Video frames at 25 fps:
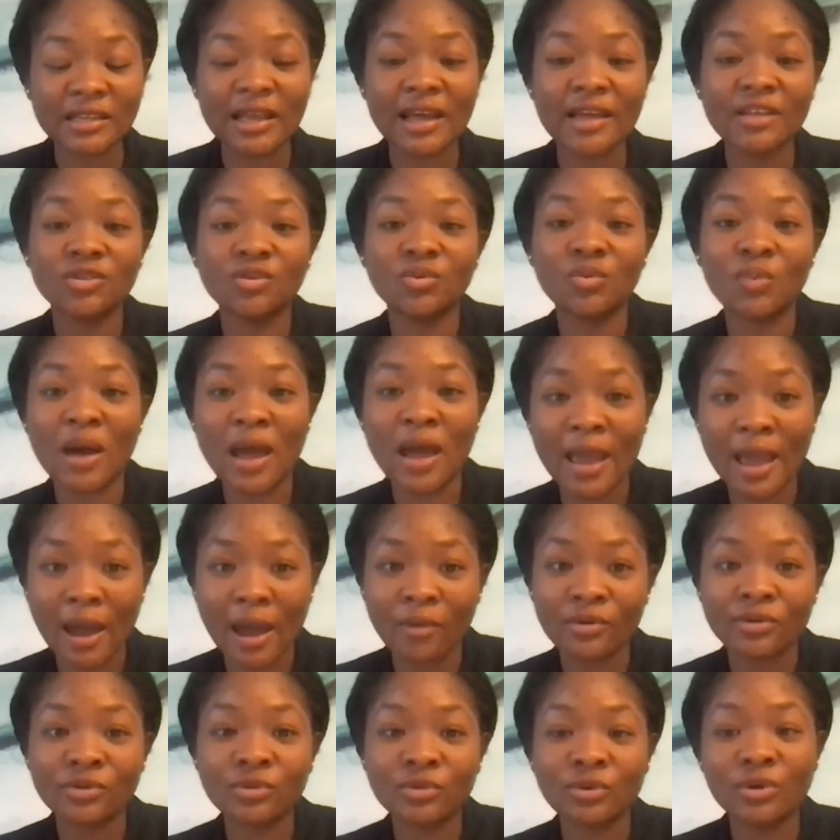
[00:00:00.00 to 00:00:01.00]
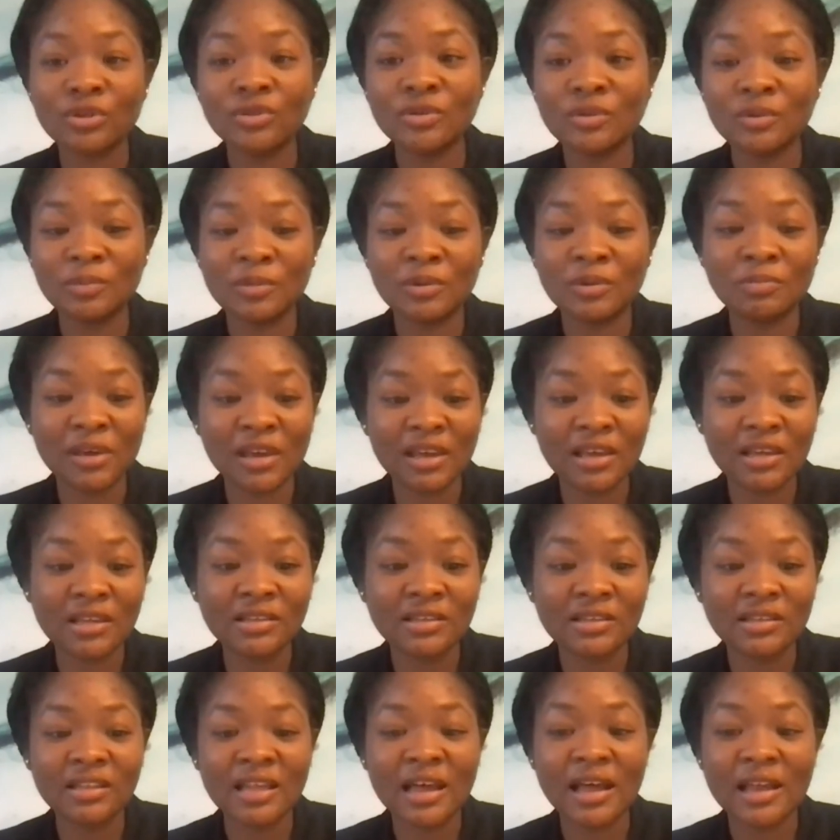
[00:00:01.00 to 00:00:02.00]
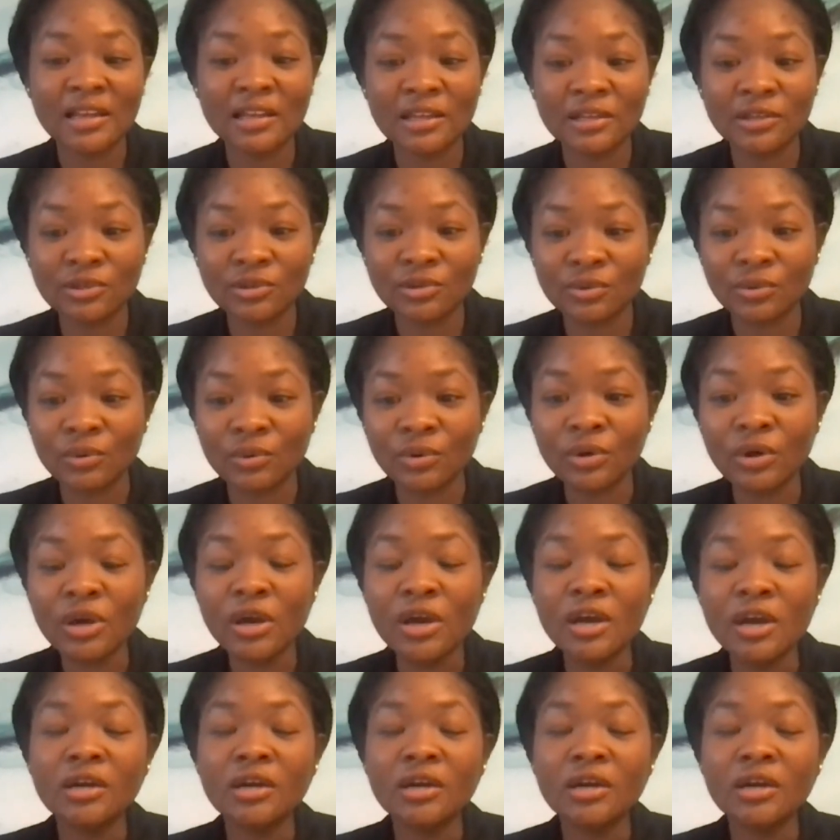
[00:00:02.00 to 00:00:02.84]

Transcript: That's why I was going to be paid that little.